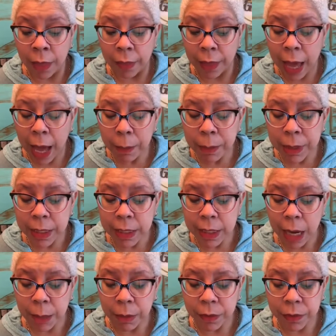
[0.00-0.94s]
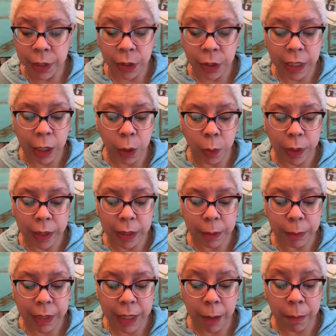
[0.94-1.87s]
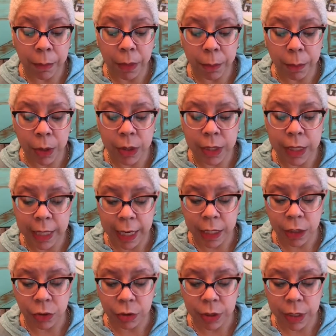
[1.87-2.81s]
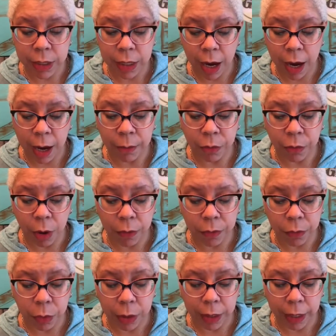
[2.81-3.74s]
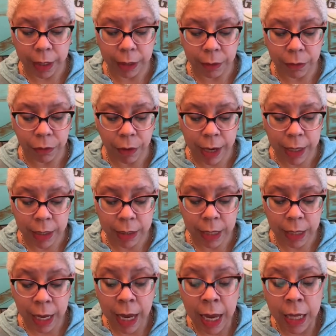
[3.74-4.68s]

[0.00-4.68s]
the happiest time of year can quickly become the most dangerous time for our four-legged friends.